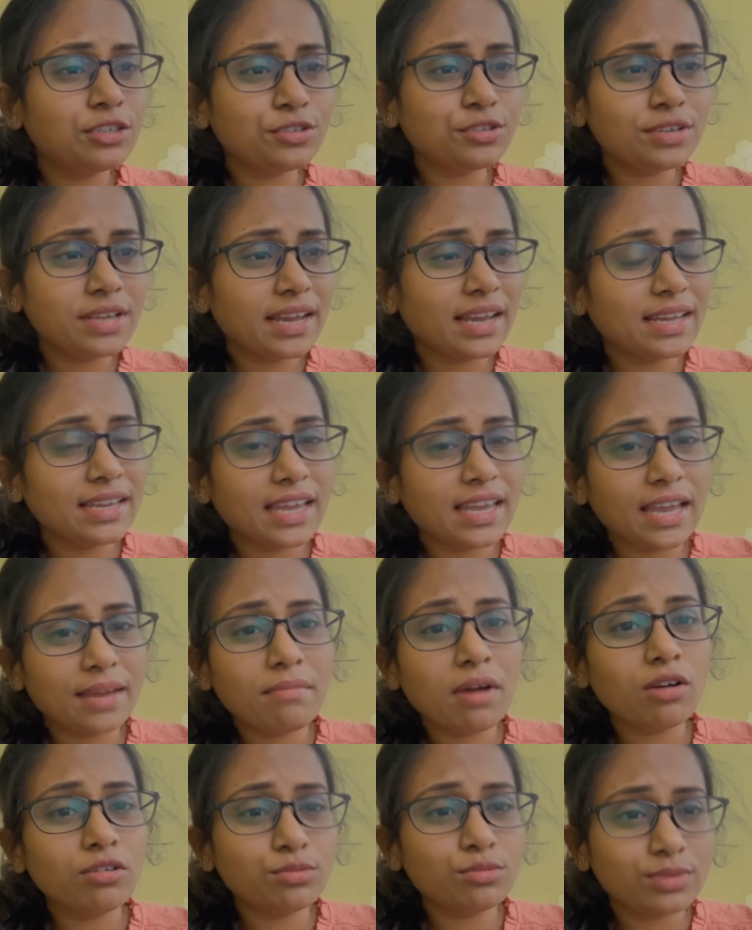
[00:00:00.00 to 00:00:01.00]
Today I
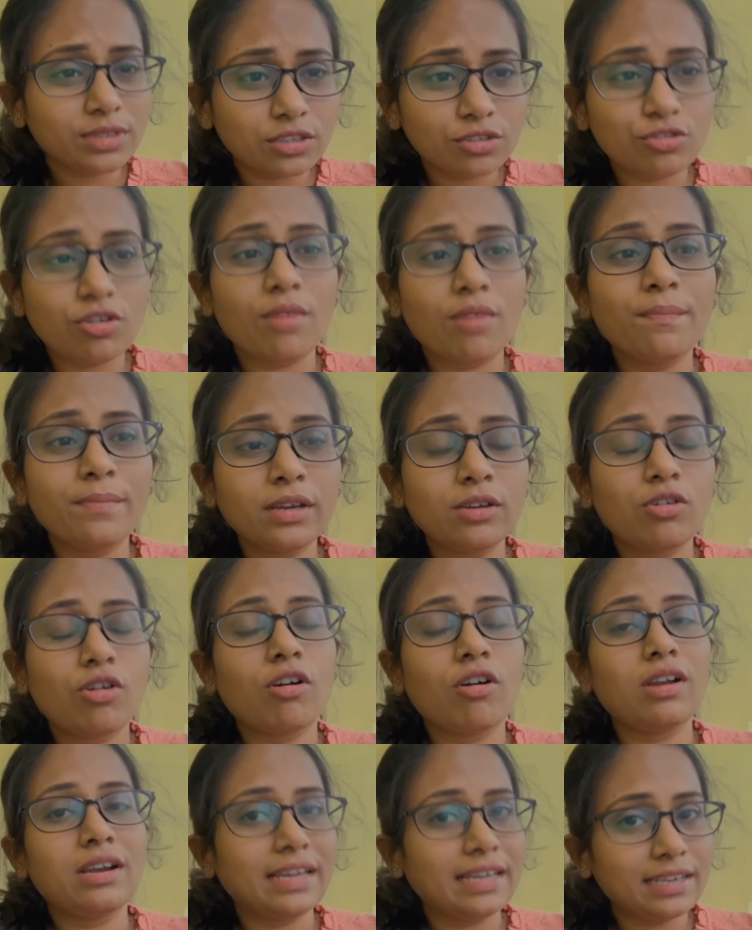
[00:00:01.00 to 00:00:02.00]
came out with a topic
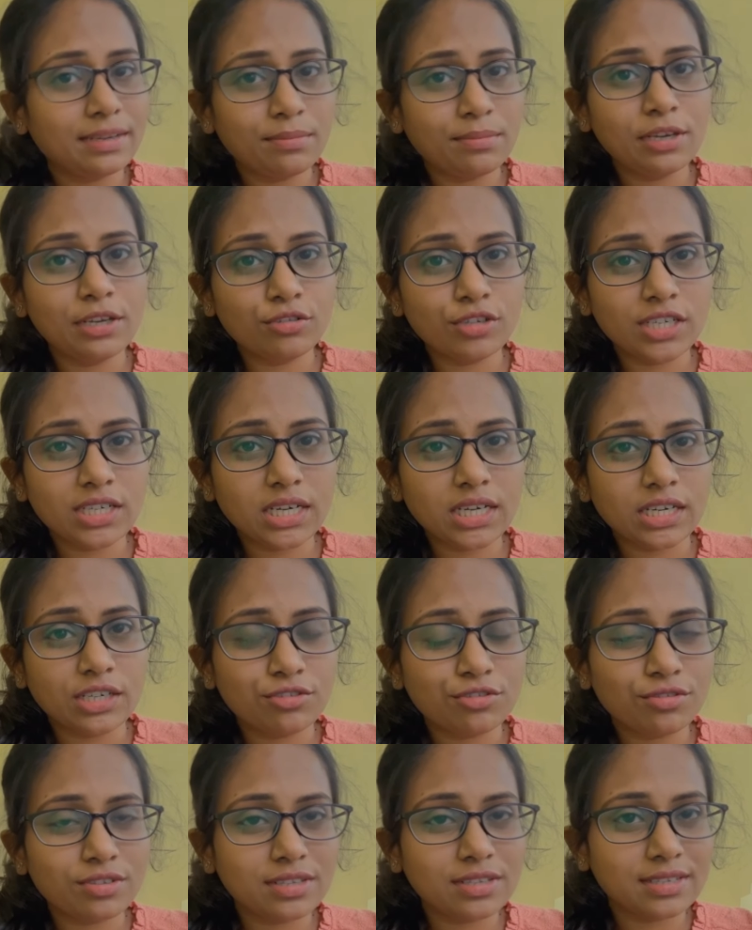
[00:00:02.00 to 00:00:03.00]
called AWT
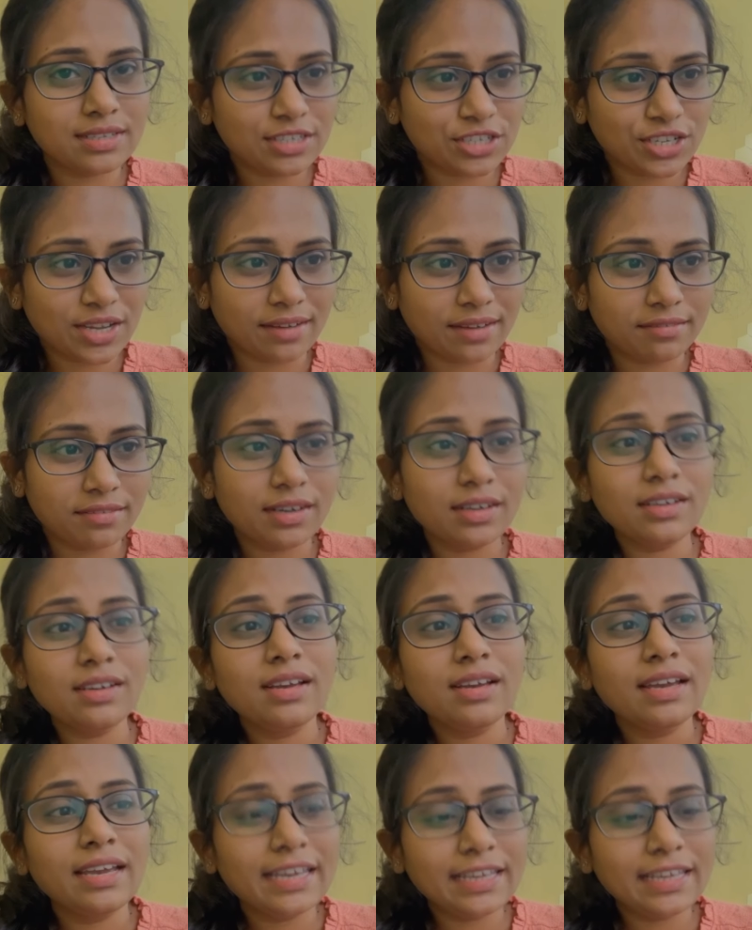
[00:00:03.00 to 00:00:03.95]
controls in Java.